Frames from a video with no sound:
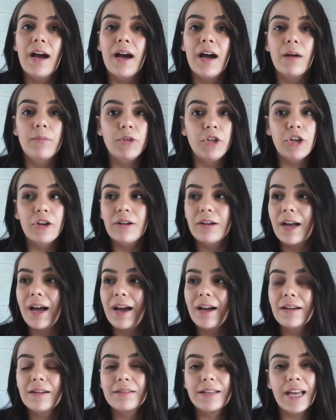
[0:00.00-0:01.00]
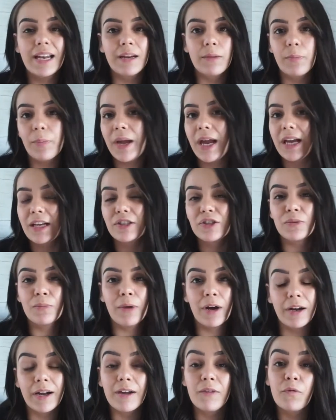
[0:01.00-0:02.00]
You're not getting paid to
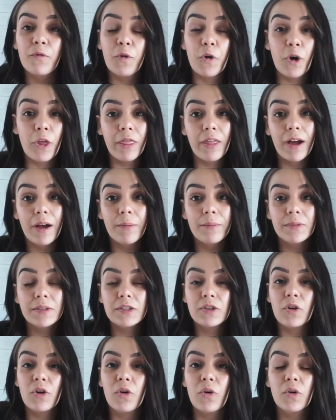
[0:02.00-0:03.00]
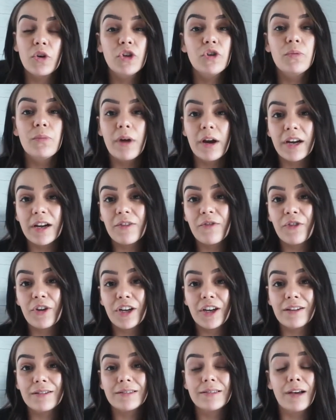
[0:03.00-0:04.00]
market for them, so you market for
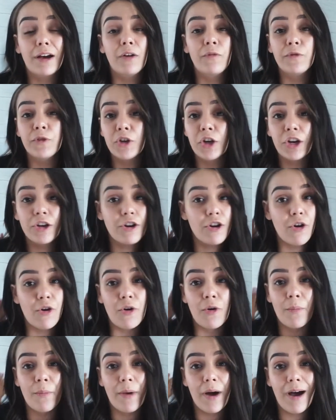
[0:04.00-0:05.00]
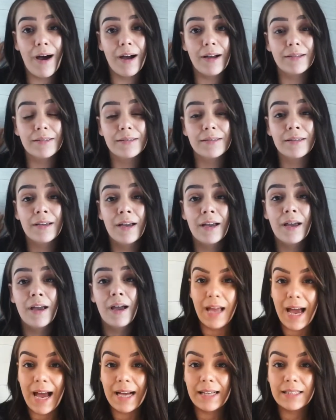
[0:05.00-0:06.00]
yourself. You're your own boss.
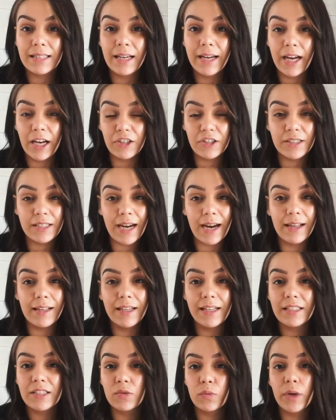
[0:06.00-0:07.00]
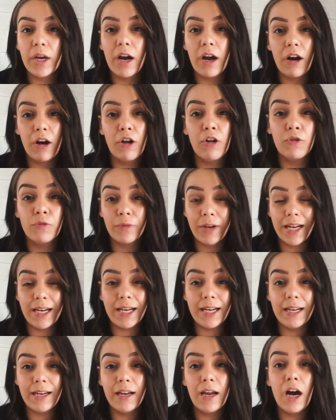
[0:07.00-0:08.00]
As a hairstylist, we are
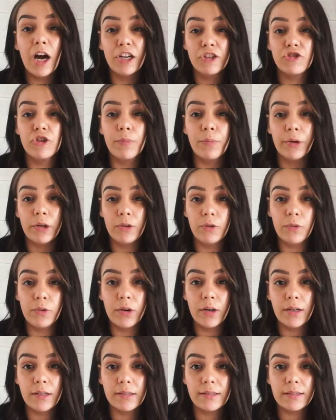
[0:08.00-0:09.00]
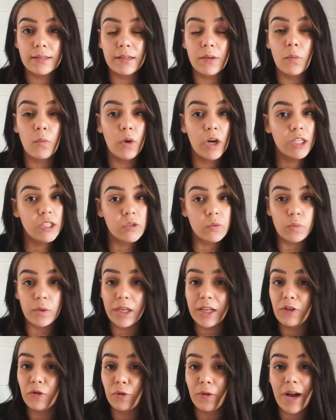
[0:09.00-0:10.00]
already entrepreneurs once we
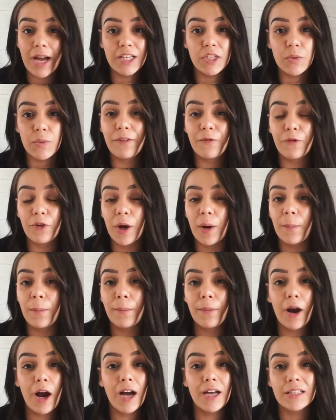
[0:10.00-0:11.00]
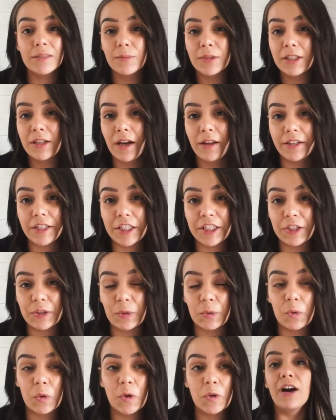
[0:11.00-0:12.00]
graduate from cosmetology
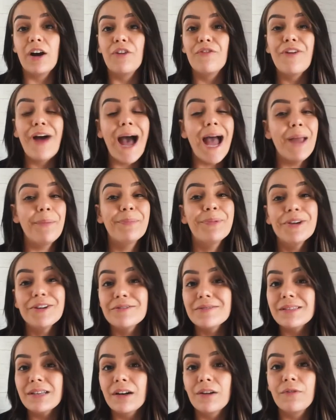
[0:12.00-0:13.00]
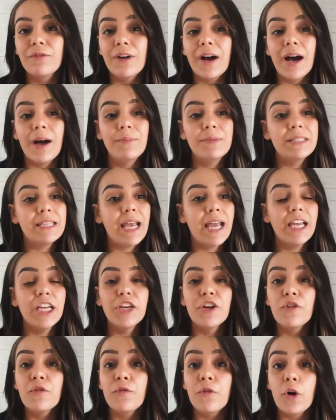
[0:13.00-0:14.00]
school. So hype yourself up, take
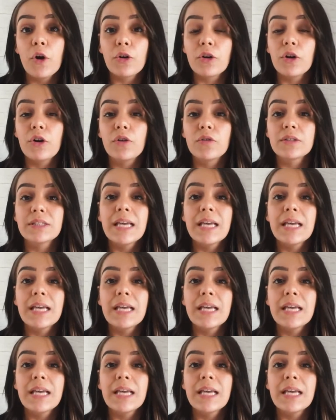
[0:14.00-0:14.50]
your photos.